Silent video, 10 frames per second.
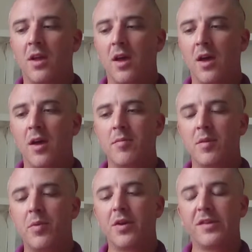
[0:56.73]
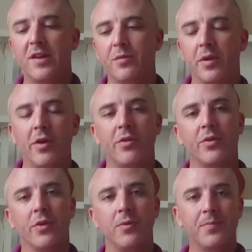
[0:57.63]
The process we go
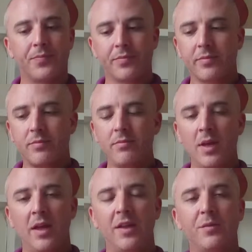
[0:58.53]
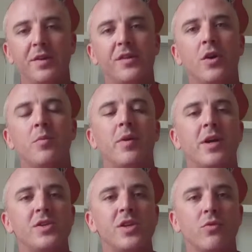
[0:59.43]
through is we start by
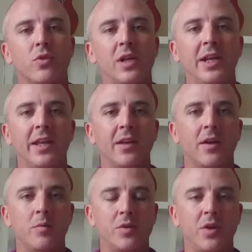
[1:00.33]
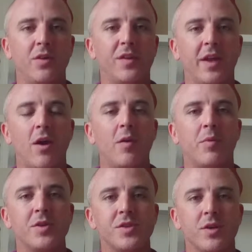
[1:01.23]
general cleaning, and we'll use a high
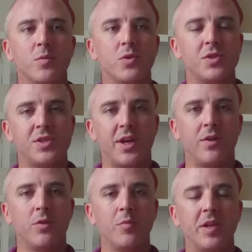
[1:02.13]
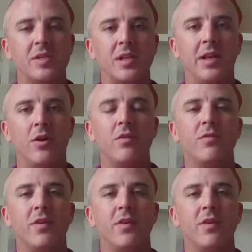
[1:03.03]
pressure water jet normally to clean off